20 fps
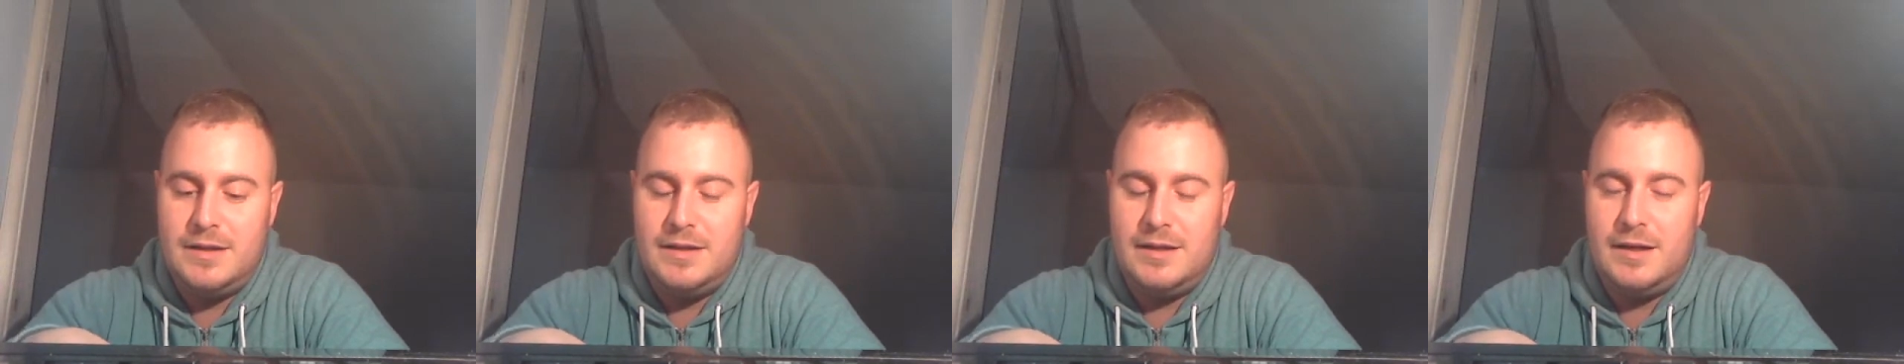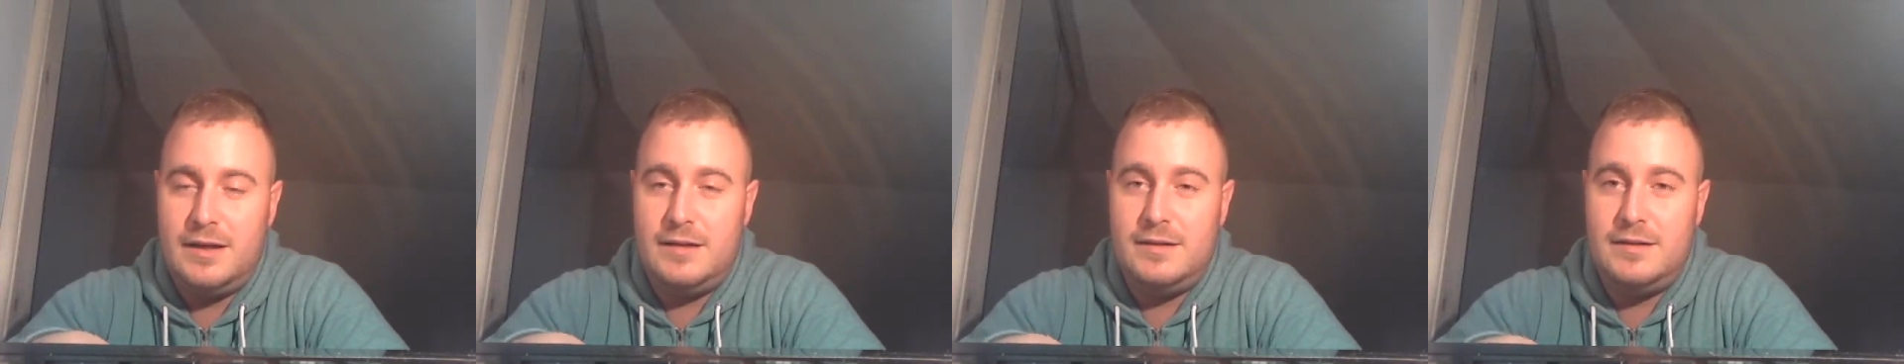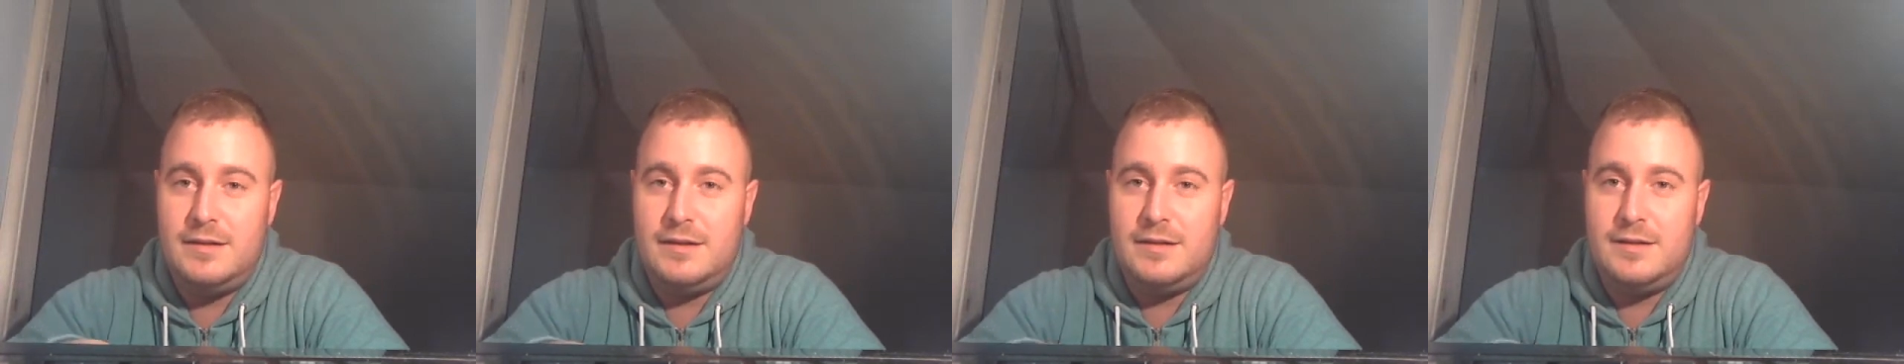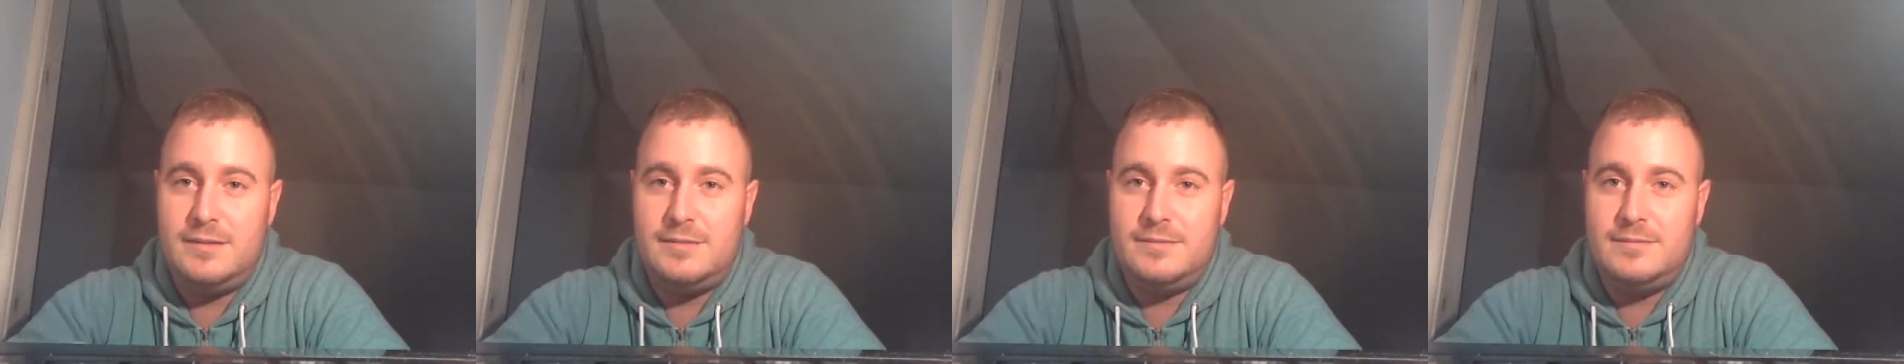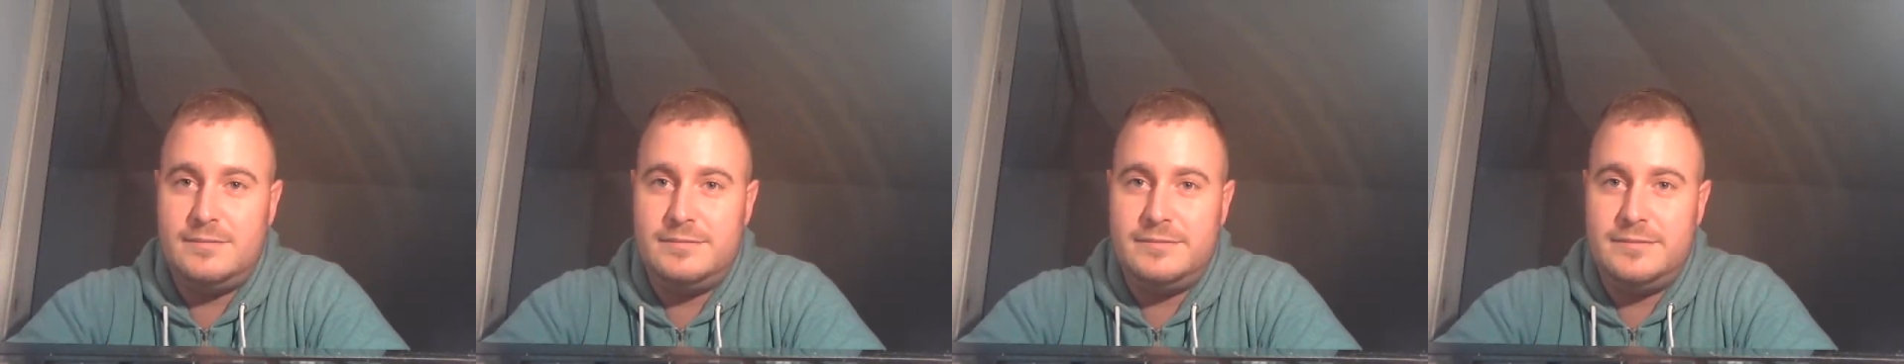and
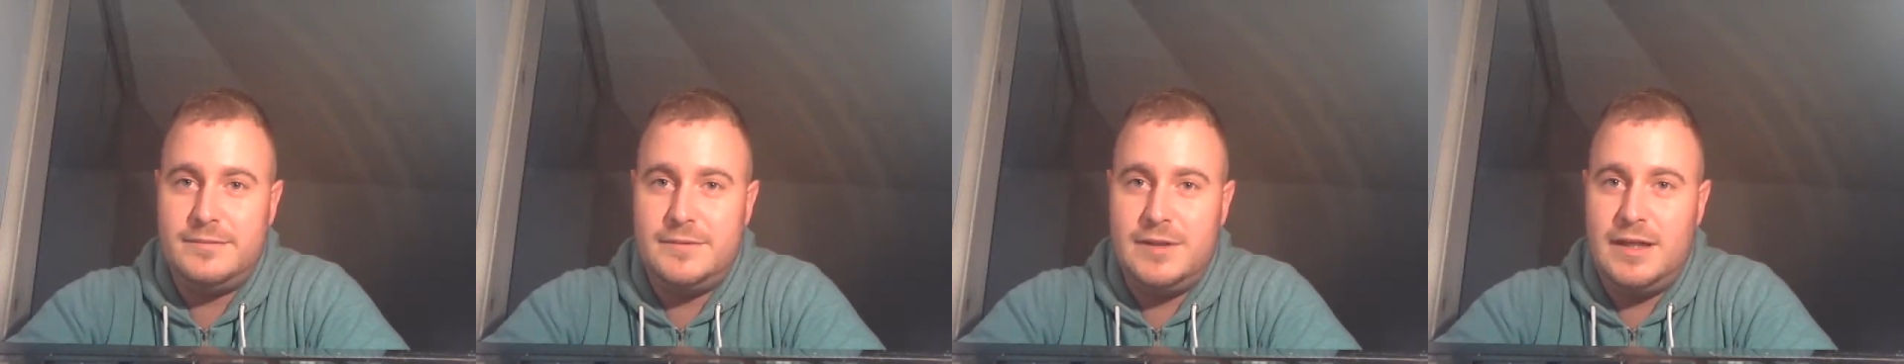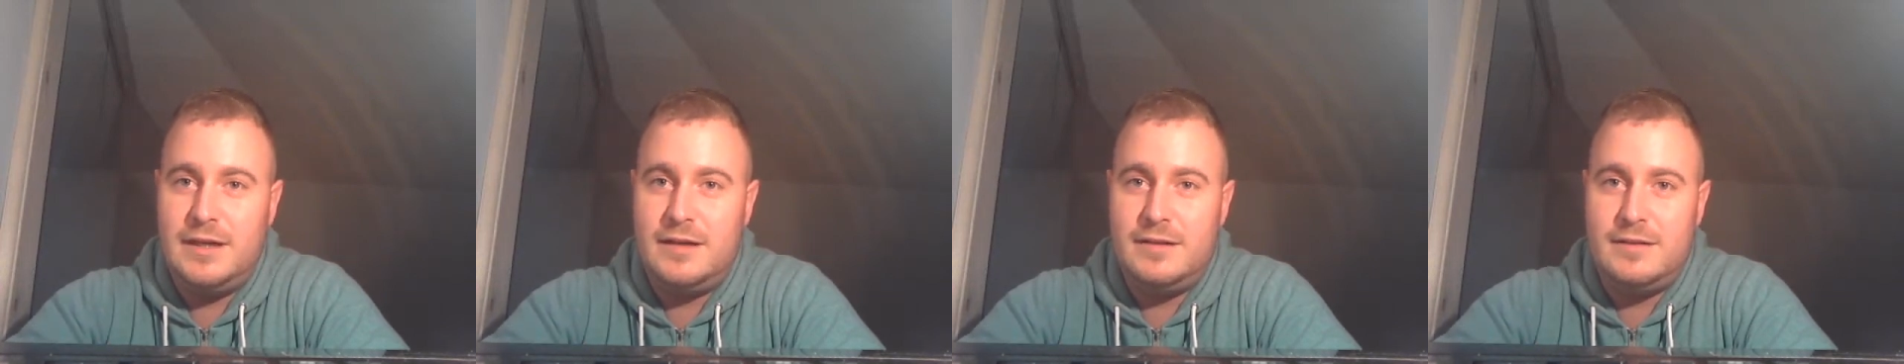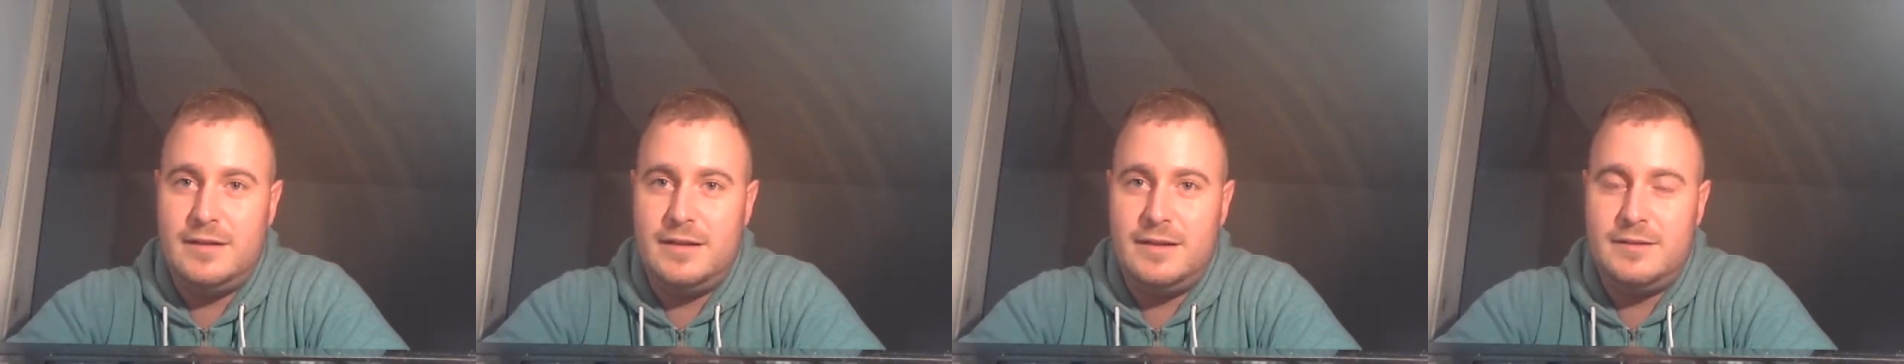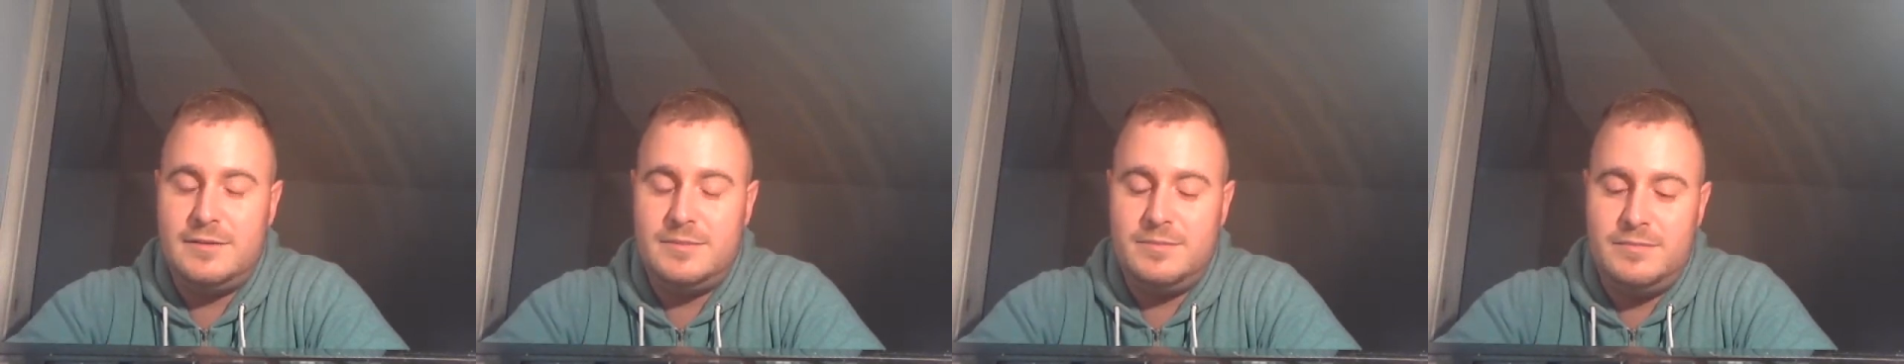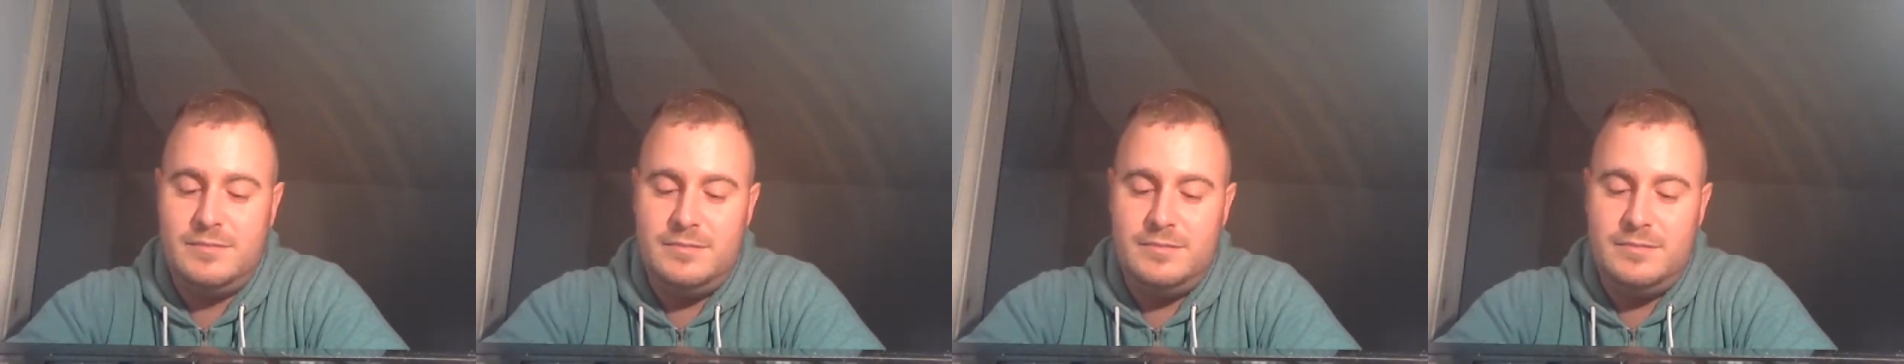yeah, it's